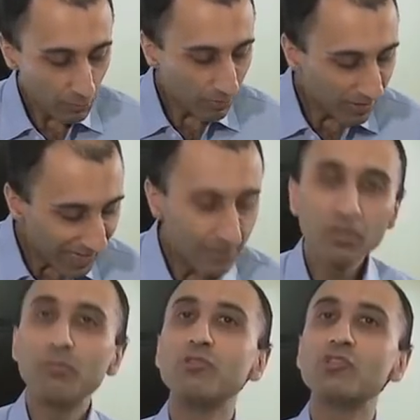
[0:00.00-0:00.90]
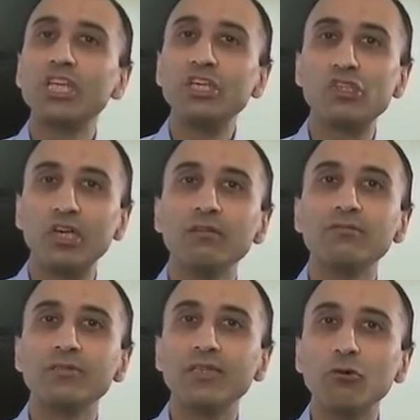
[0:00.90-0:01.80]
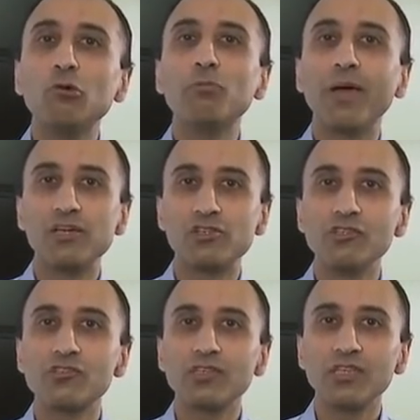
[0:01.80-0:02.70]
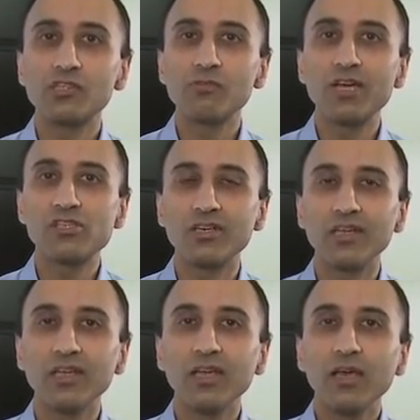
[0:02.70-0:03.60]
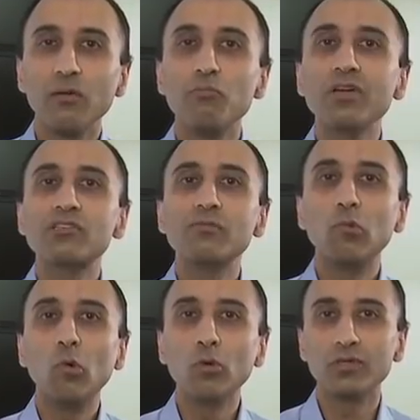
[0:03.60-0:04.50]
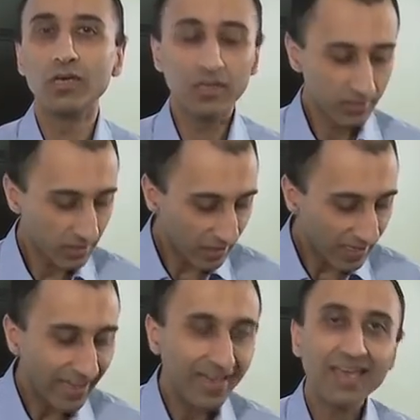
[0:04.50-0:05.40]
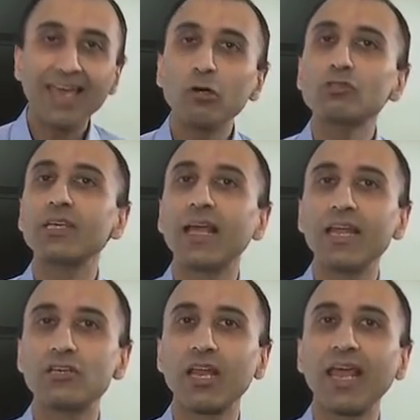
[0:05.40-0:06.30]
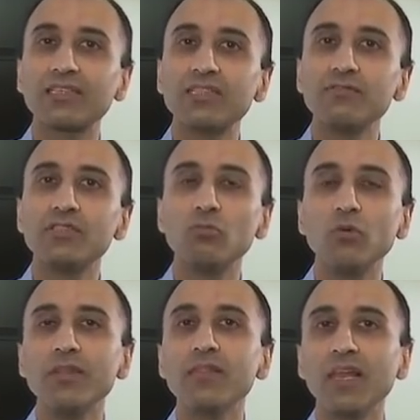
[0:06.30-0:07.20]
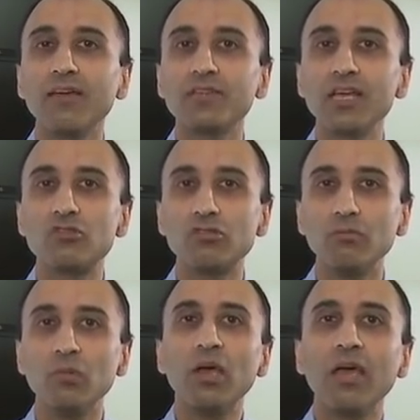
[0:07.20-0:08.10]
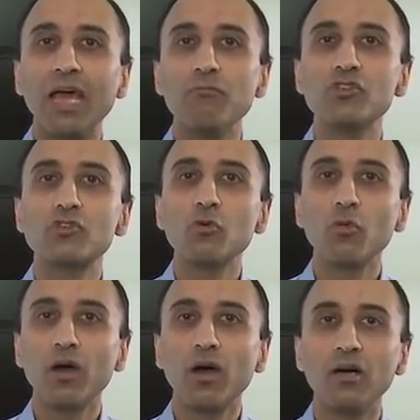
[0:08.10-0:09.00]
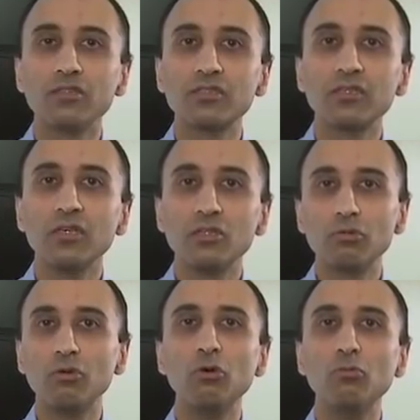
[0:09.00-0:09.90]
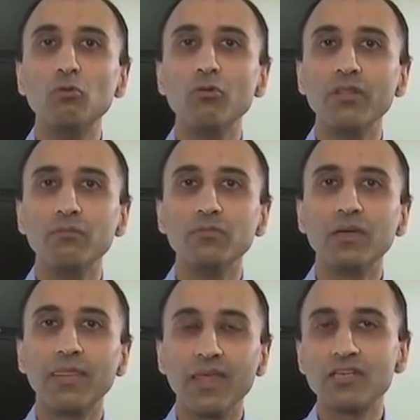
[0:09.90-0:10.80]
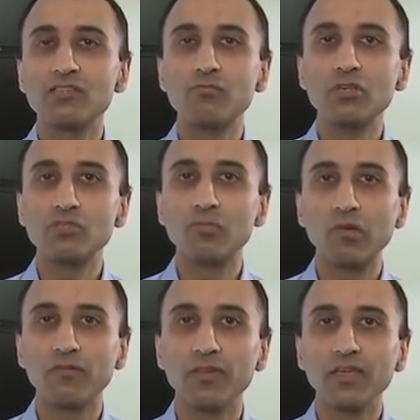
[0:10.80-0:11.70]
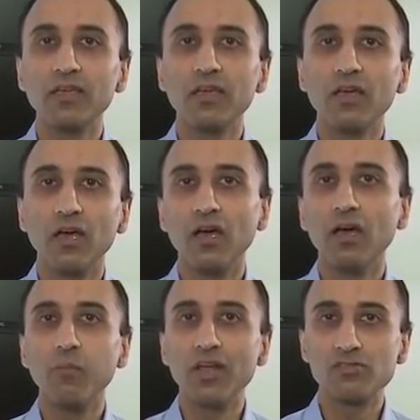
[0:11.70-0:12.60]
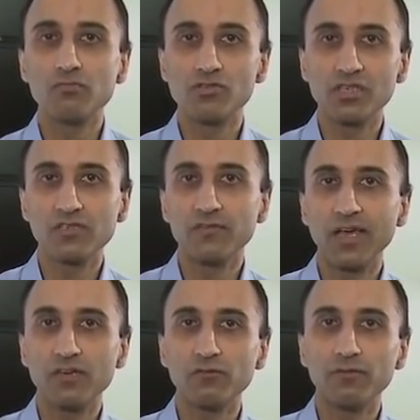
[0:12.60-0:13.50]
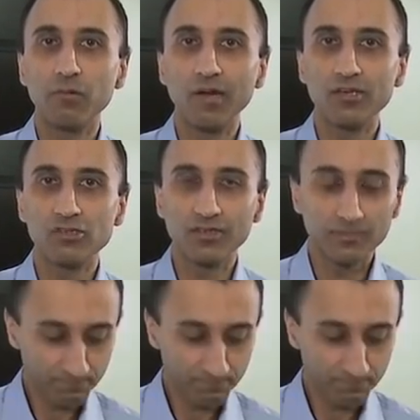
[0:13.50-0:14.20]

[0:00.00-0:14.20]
But the aim of the procedure in all patients is to actually bring some order to the chaotic electrical activity within the left atrium and restore the heart to a normal rhythm. And that is the principle of the ablation procedure for atrial fibrillation.